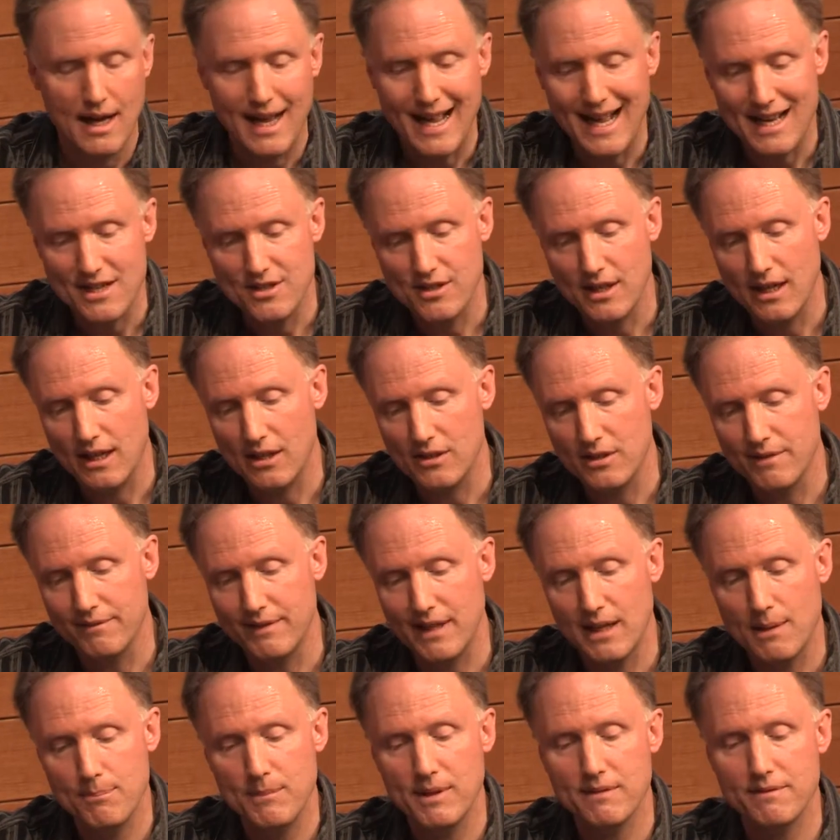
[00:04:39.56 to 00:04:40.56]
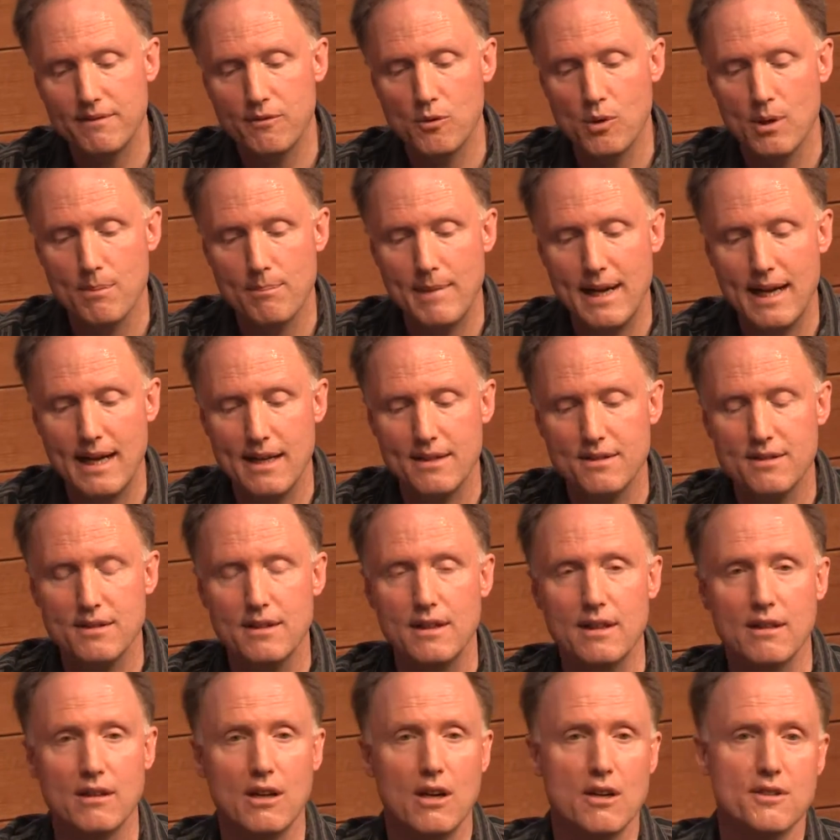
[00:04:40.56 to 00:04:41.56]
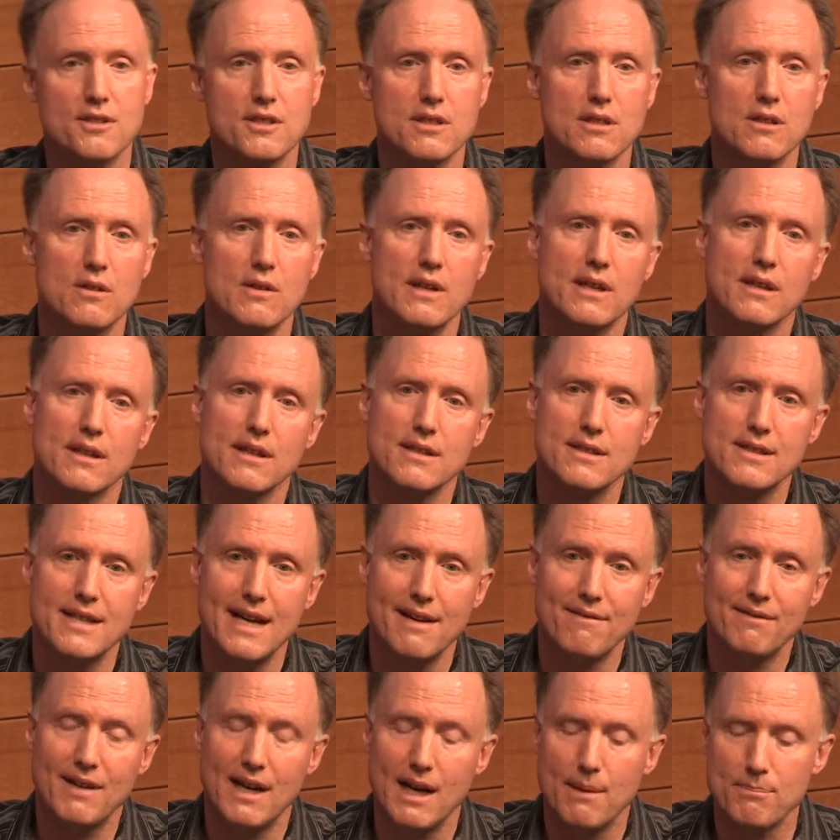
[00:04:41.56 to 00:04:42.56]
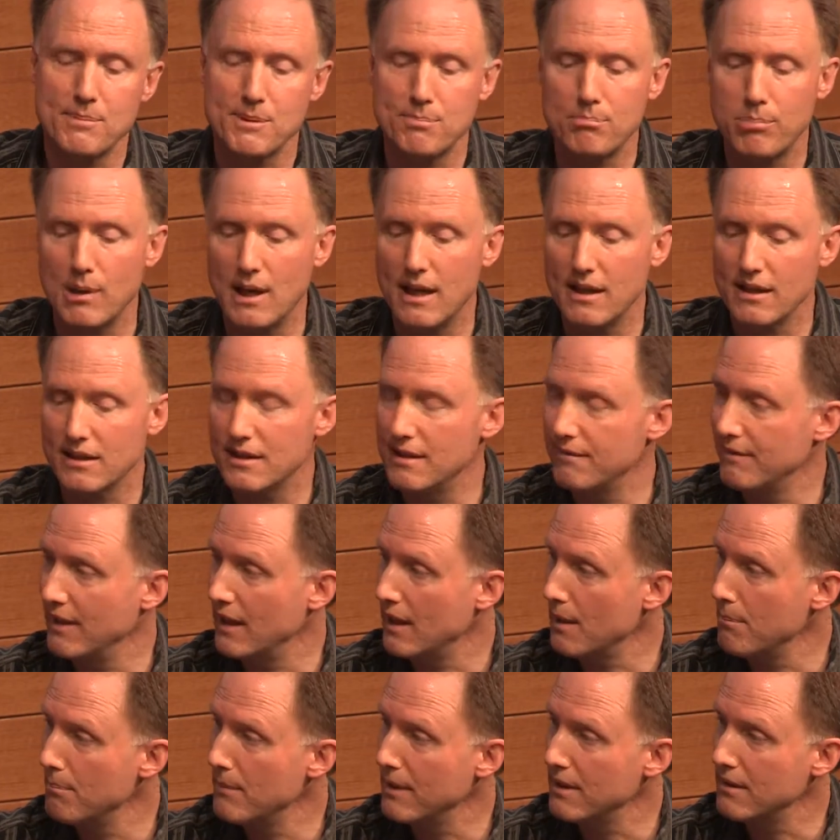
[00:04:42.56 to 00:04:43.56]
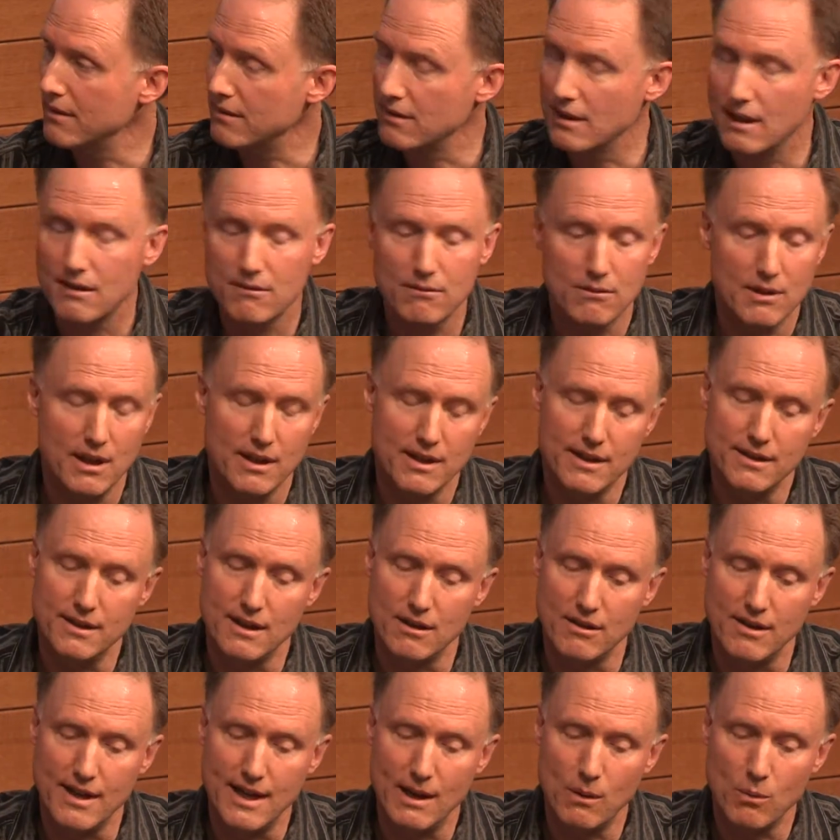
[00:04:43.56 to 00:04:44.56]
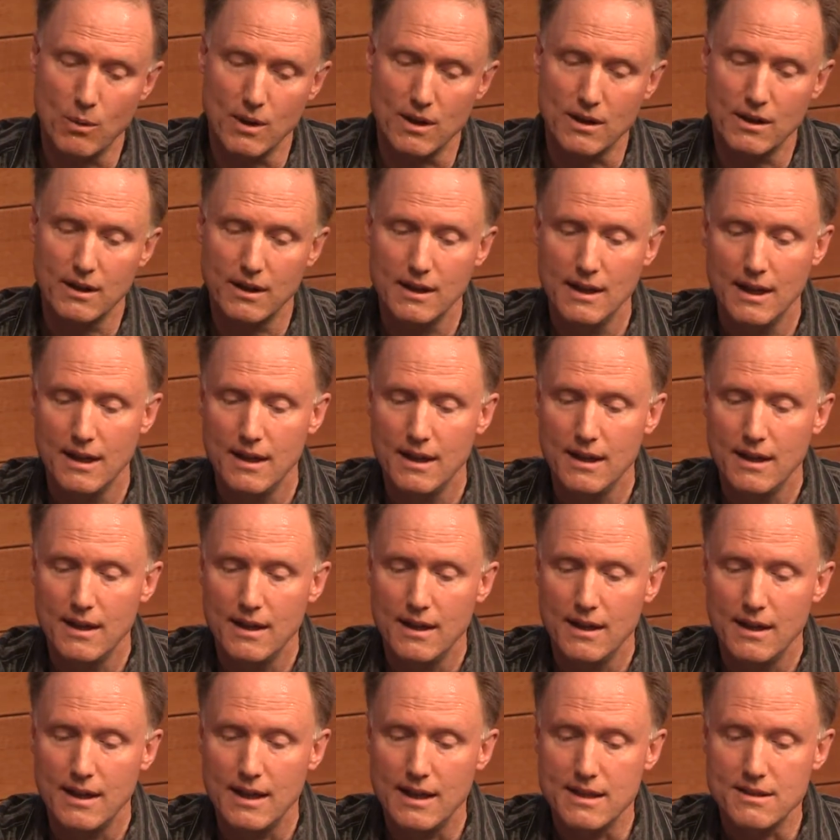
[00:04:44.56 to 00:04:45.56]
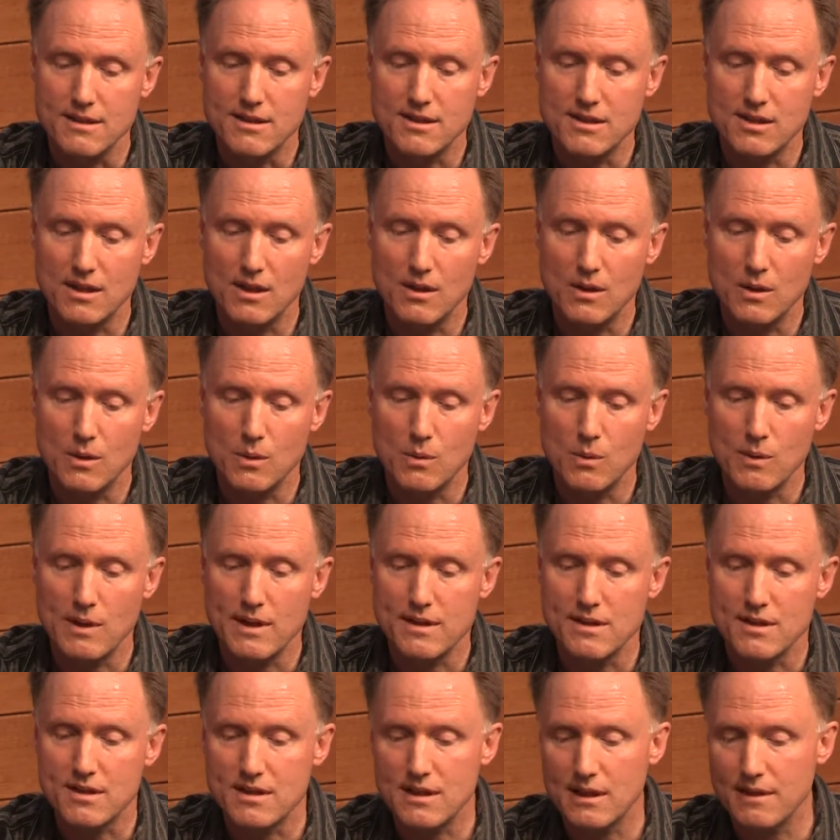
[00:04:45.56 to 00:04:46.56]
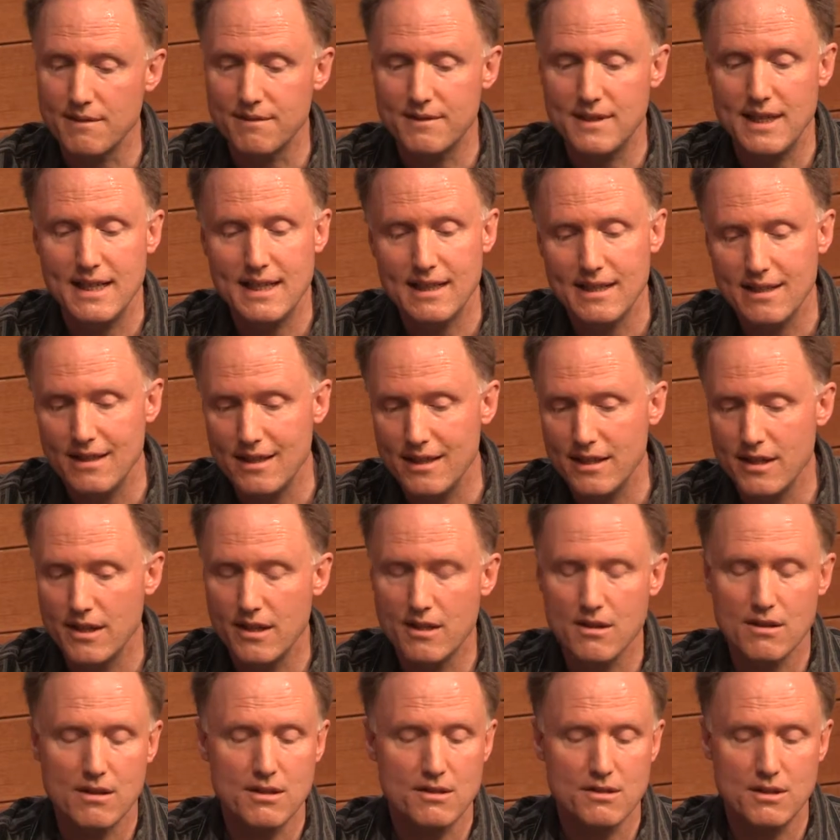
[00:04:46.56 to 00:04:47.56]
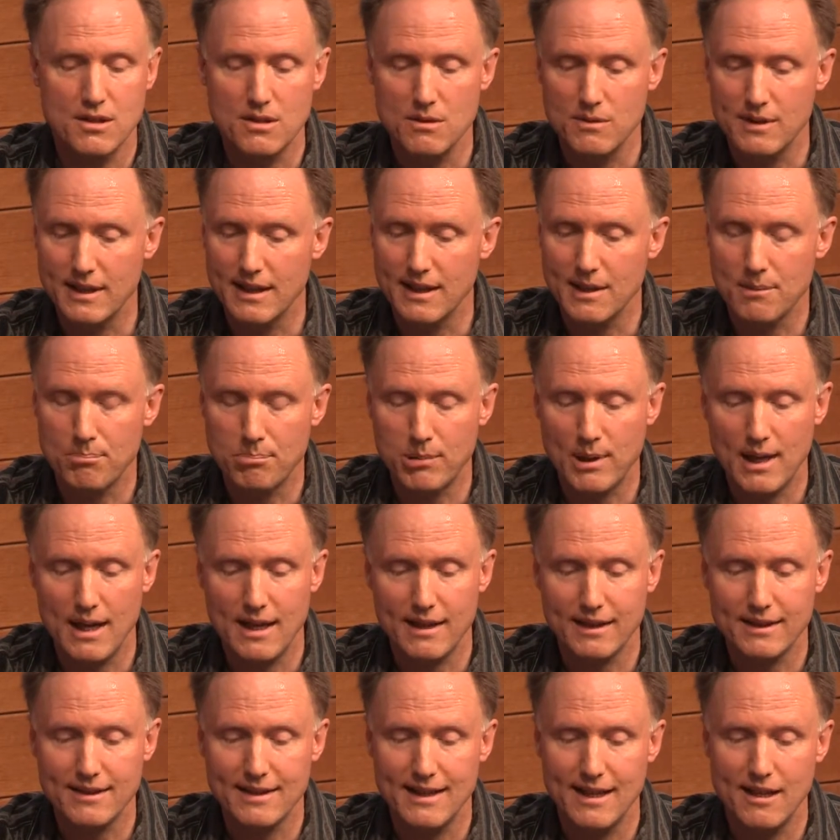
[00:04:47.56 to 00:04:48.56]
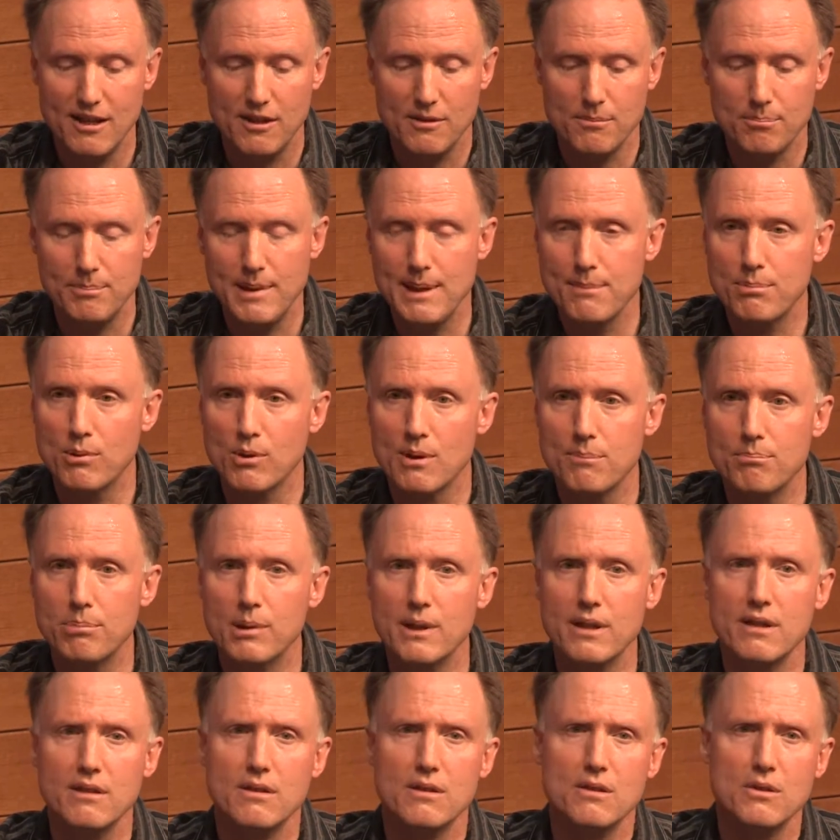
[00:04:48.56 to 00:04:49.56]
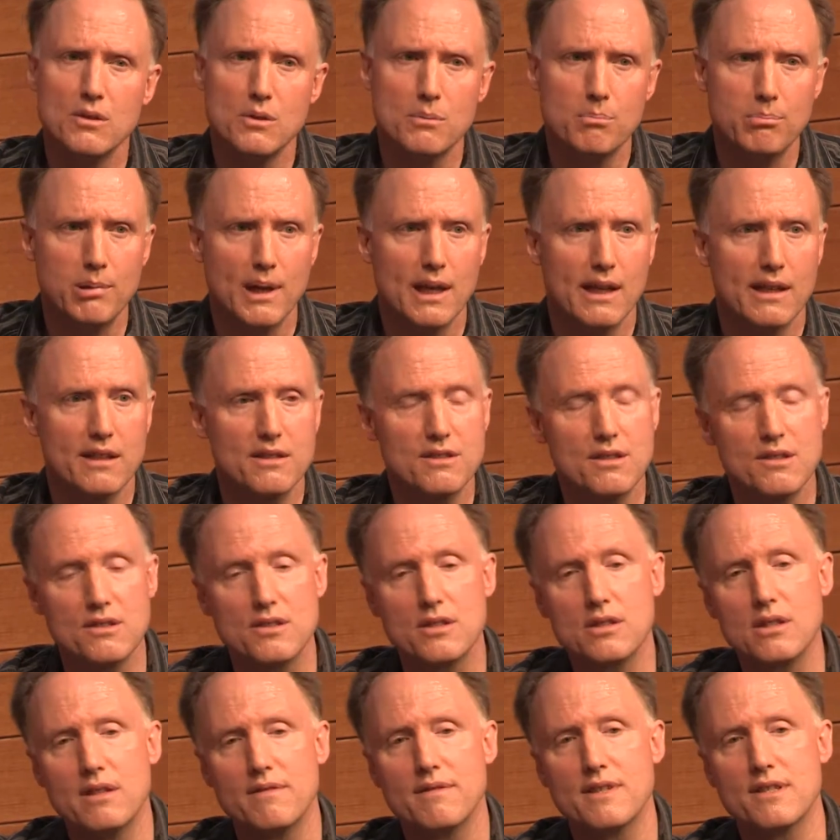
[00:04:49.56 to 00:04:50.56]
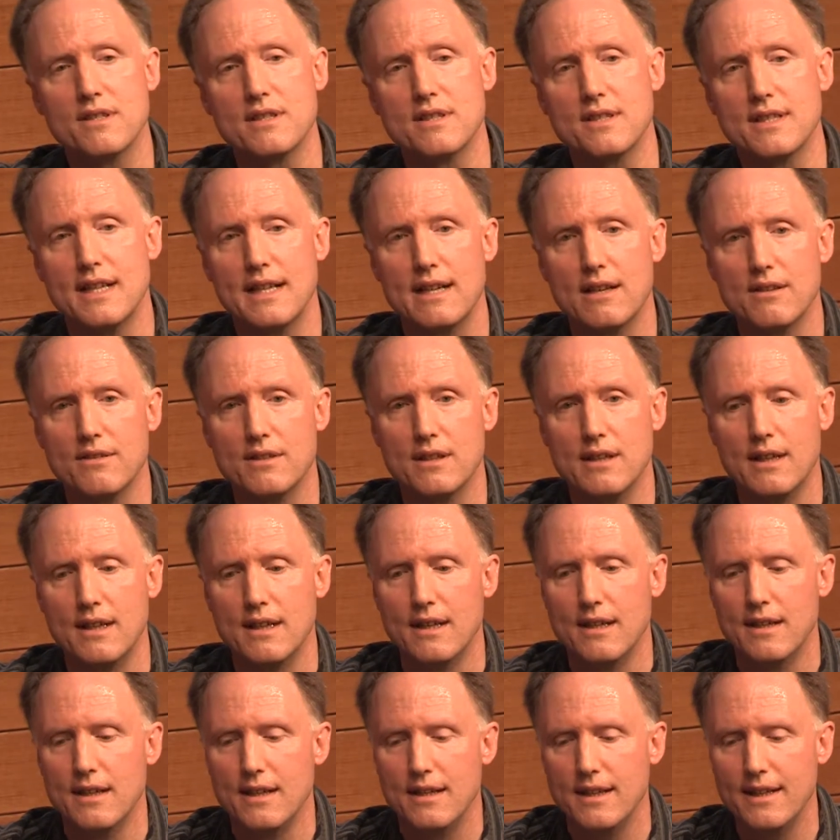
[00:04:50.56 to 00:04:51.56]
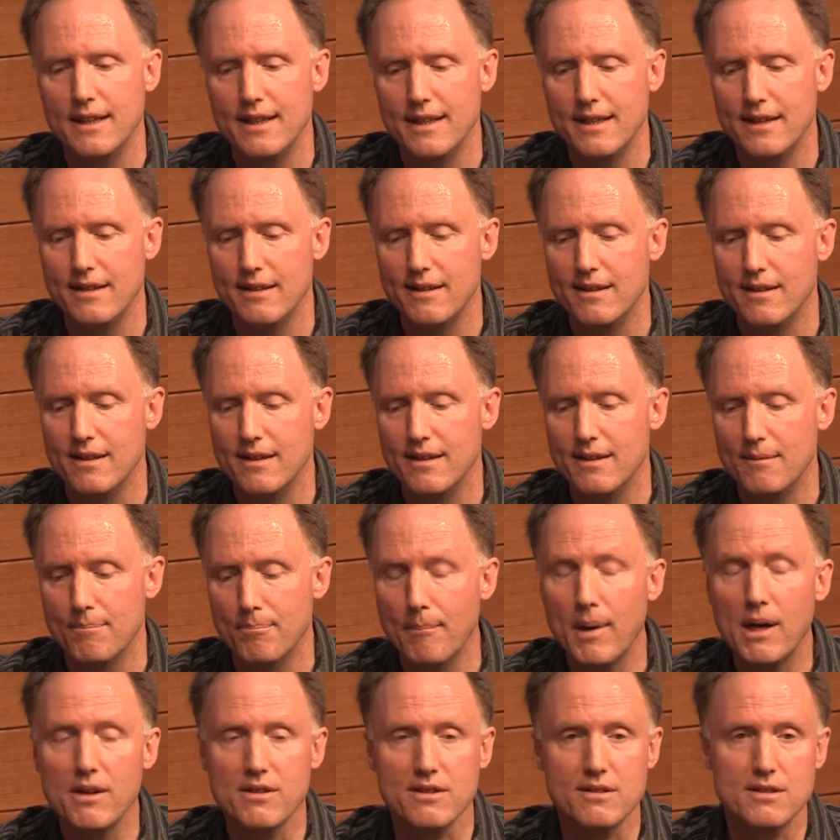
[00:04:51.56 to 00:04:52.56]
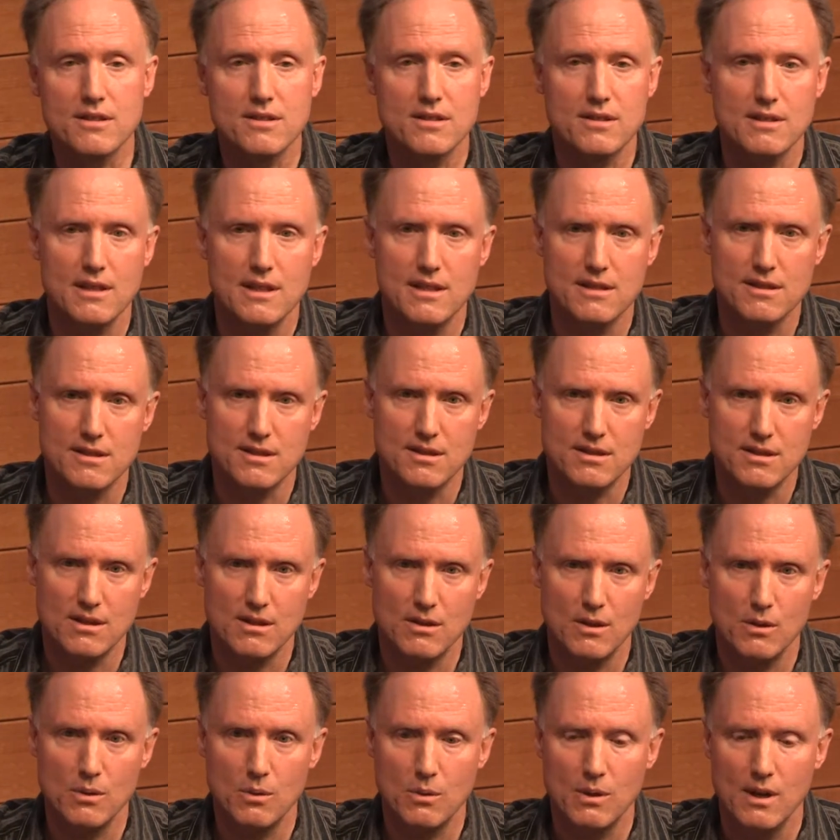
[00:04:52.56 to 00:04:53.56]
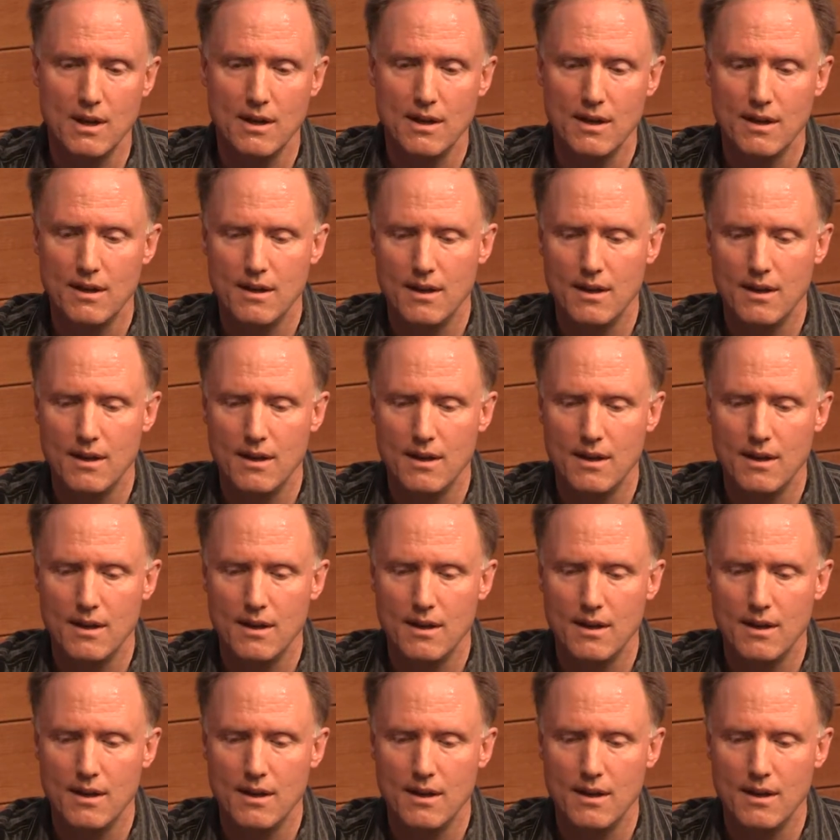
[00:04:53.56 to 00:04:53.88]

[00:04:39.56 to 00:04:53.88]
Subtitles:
agile development format, and also in a DevOps product development and running their network. And so instead of taking a year or two to get a product out, people are putting new products and services out in months. And so